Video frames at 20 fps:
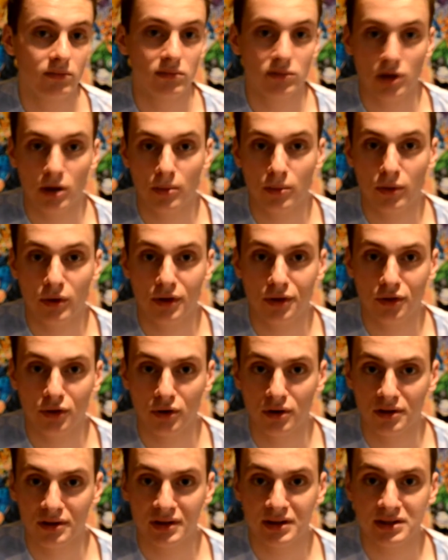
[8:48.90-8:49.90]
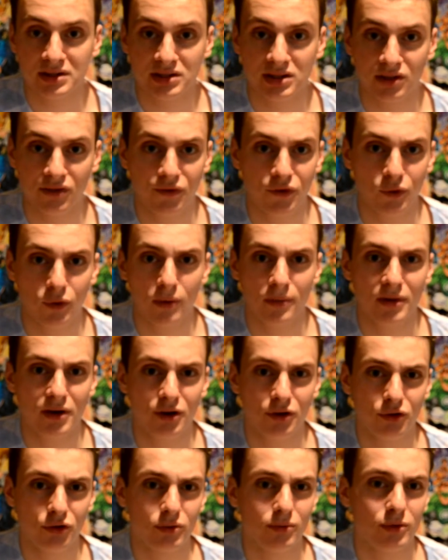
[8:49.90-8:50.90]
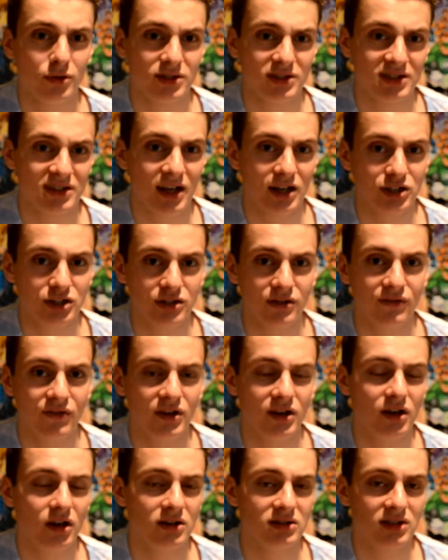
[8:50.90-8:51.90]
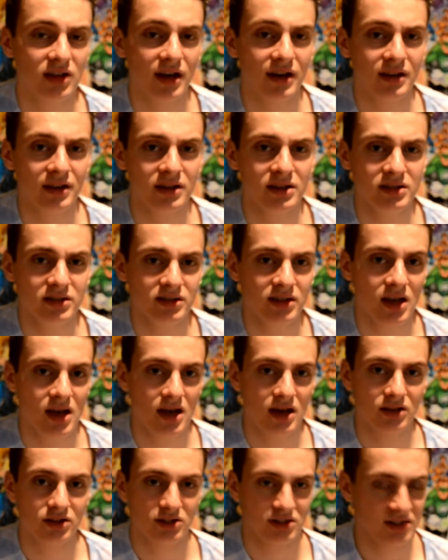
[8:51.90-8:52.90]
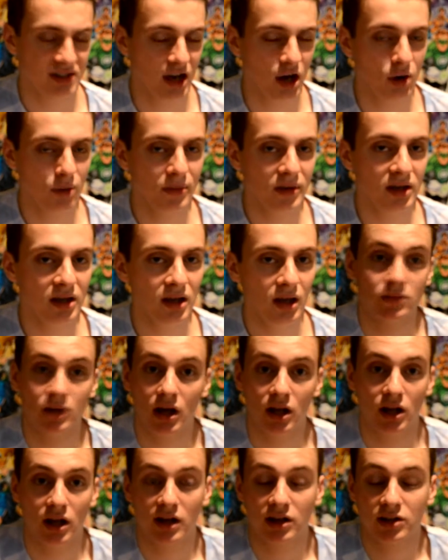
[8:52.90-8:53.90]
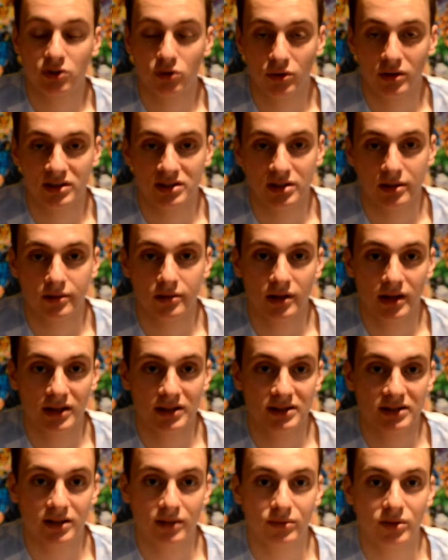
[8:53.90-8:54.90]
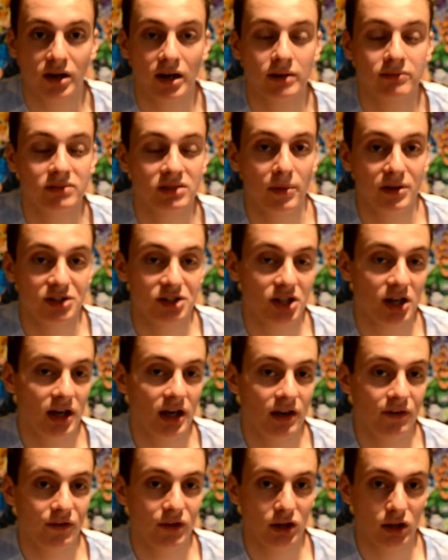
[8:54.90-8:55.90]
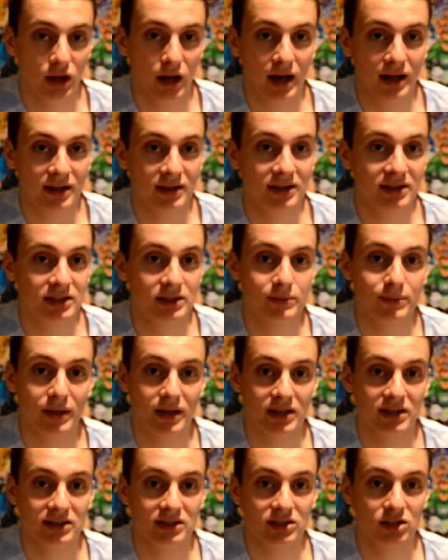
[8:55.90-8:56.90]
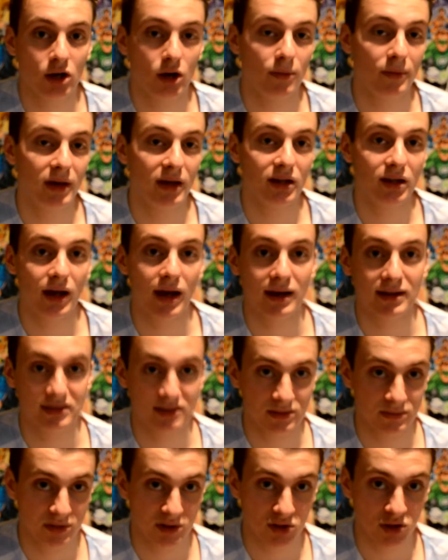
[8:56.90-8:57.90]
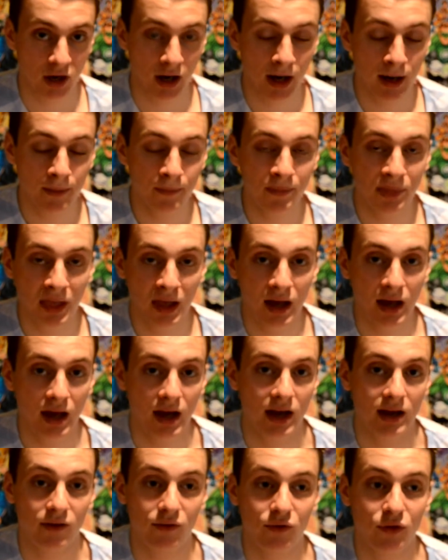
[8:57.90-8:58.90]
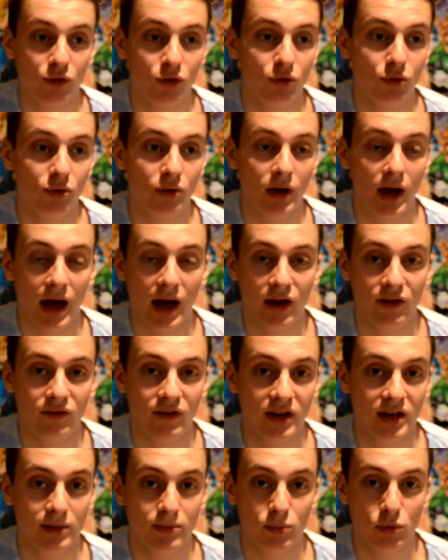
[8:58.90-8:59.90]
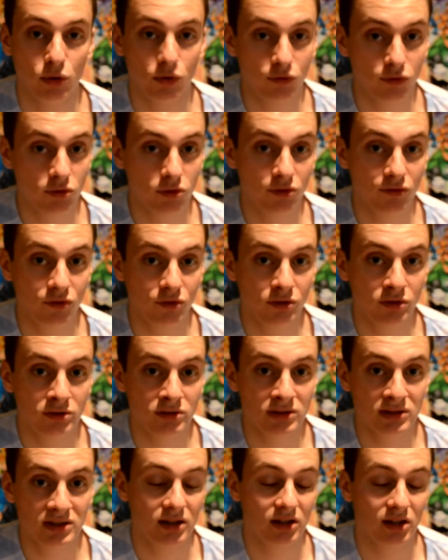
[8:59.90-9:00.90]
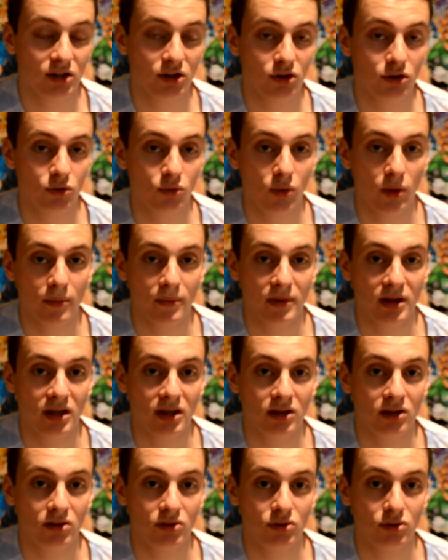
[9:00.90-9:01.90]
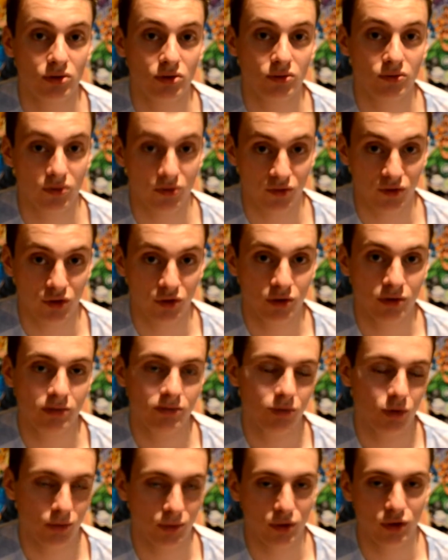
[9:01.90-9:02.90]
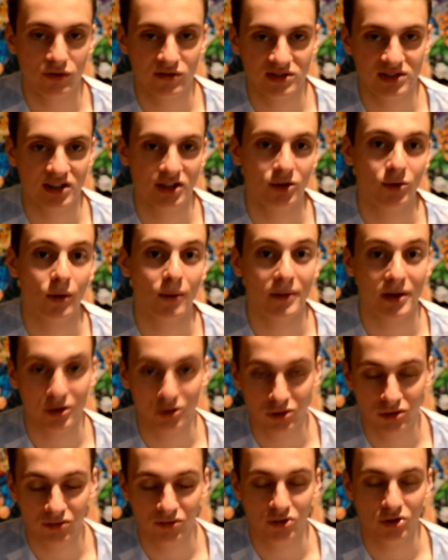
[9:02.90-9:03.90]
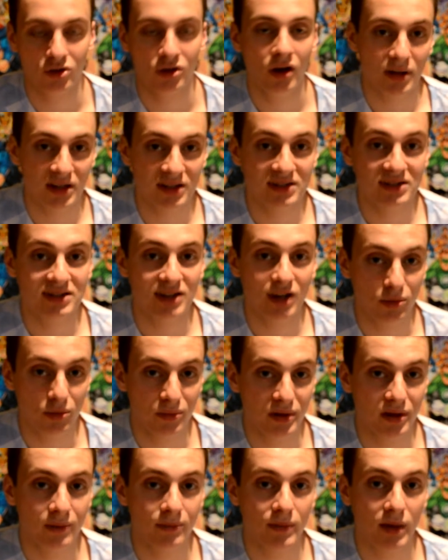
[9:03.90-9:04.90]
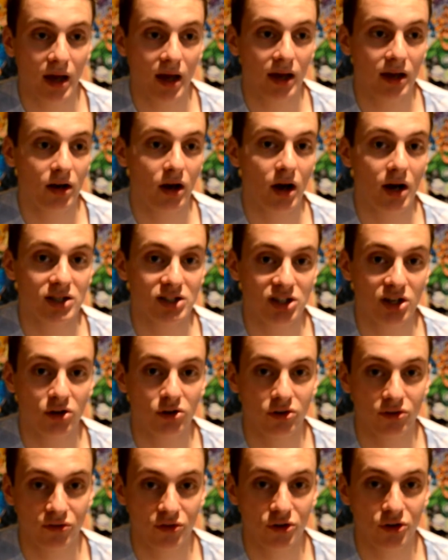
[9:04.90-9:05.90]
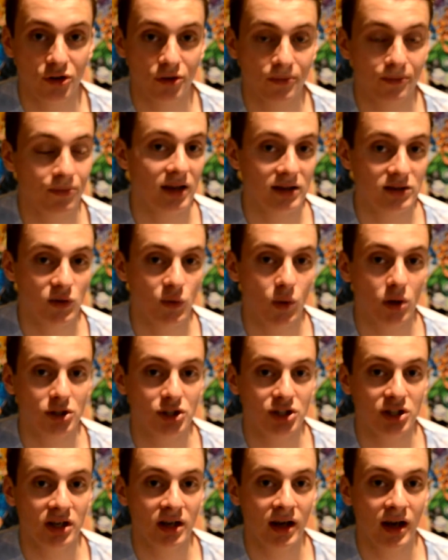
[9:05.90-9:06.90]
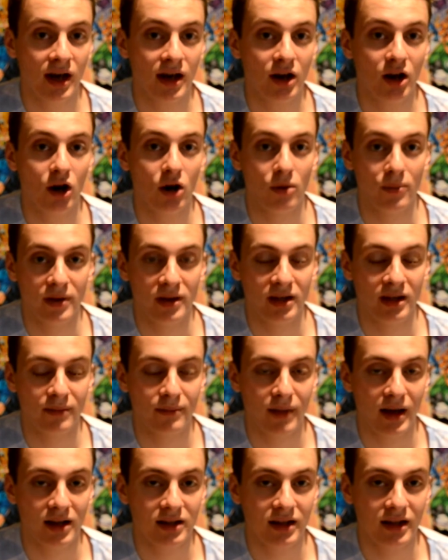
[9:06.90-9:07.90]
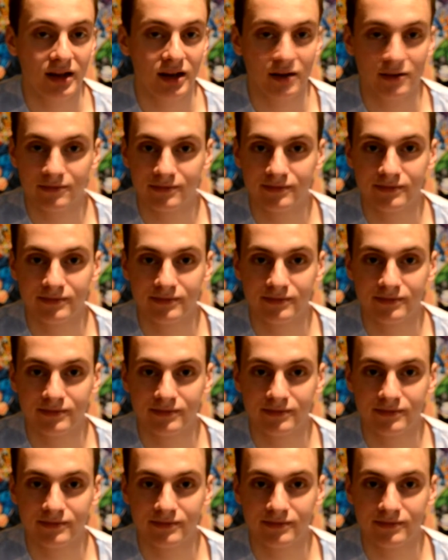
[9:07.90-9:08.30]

tell me what you thought of this. If you want me to do more discussion videos like this, just tell me. I like doing some of these sometimes. But yeah, if you like this, please comment, like, and subscribe. And if you have any movie reviews that you want me to review, or movies that you want me to review, please me and I shall review them. Thanks for watching, and I'll be back later.